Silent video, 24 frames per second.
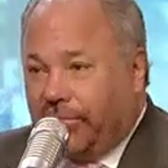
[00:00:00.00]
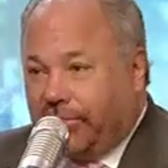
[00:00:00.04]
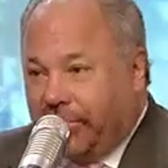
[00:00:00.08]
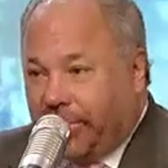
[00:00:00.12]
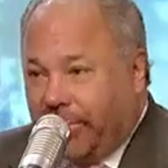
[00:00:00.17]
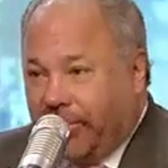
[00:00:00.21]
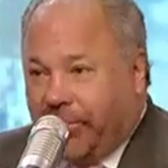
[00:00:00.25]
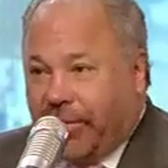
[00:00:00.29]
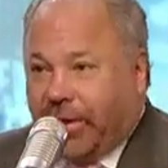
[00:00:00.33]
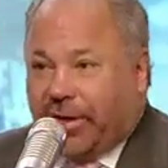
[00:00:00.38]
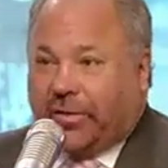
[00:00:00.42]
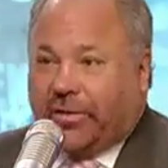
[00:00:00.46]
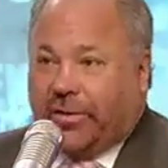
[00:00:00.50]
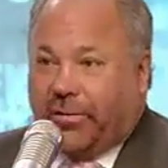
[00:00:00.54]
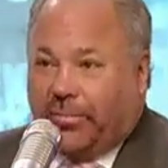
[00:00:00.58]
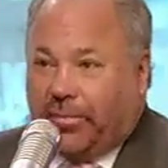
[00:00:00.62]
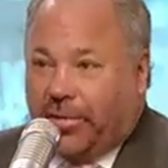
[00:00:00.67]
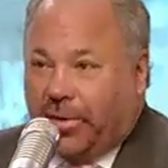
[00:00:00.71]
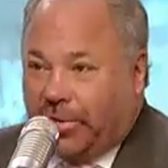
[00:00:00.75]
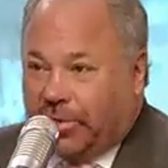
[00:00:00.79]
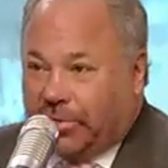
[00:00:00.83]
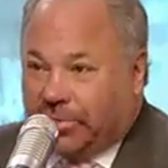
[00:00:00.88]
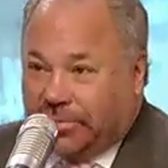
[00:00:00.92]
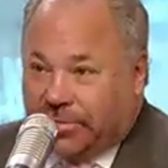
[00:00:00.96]
the victim,
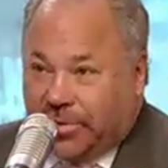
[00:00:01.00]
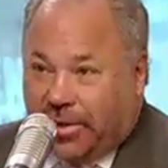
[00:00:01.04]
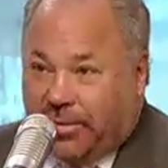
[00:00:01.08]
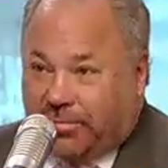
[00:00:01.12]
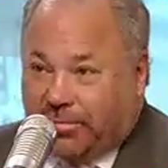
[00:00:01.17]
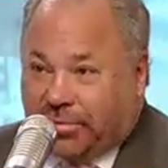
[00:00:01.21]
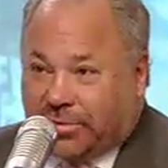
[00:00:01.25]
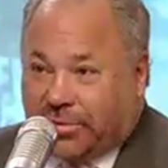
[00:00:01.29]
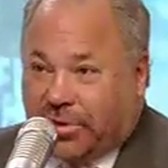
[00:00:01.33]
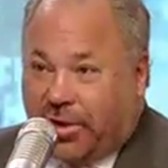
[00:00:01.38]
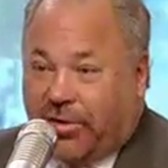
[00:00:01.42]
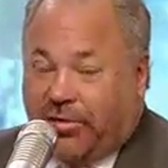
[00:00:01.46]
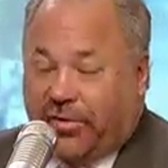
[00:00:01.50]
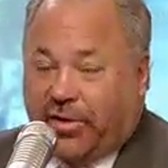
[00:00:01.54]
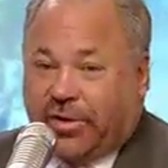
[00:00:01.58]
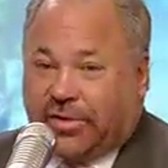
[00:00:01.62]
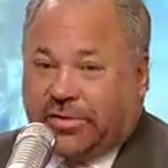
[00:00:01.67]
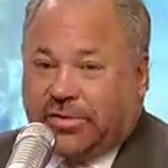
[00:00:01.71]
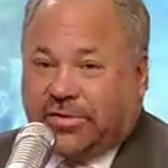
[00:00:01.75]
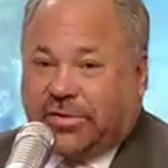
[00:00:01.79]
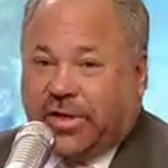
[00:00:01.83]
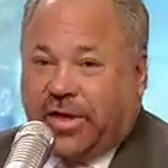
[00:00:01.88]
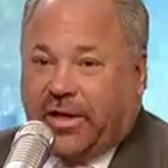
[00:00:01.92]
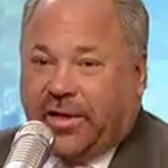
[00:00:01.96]
and it's I'm sorry to
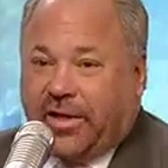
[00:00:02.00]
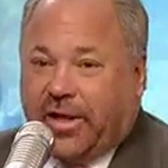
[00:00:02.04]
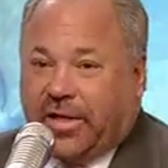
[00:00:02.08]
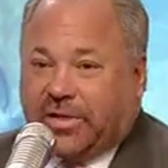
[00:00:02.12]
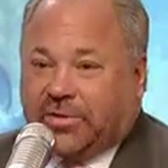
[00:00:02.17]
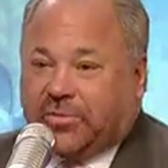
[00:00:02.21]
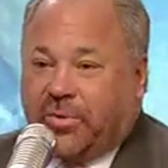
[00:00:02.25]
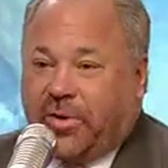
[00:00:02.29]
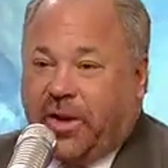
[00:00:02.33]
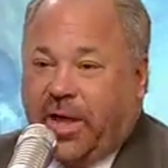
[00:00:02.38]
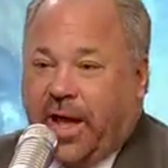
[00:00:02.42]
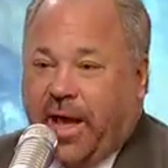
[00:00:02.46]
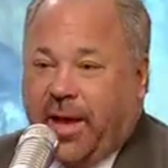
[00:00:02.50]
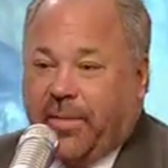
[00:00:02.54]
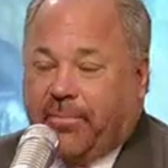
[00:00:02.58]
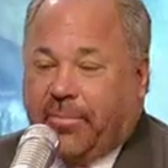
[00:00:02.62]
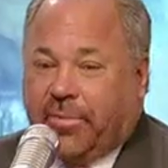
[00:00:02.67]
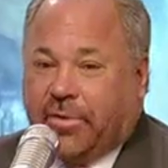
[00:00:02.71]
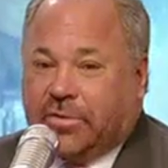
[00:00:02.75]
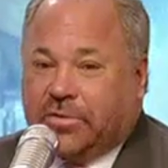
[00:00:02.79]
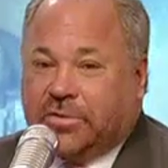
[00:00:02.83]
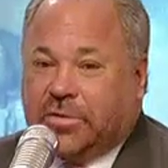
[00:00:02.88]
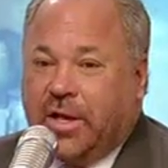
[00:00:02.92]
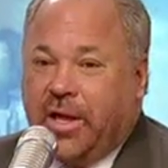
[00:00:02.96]
say that's what
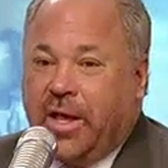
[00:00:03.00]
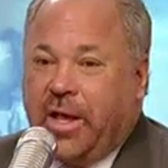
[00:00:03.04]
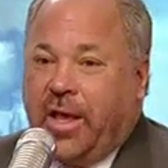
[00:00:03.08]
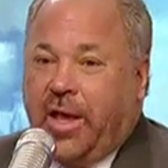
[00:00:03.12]
happens.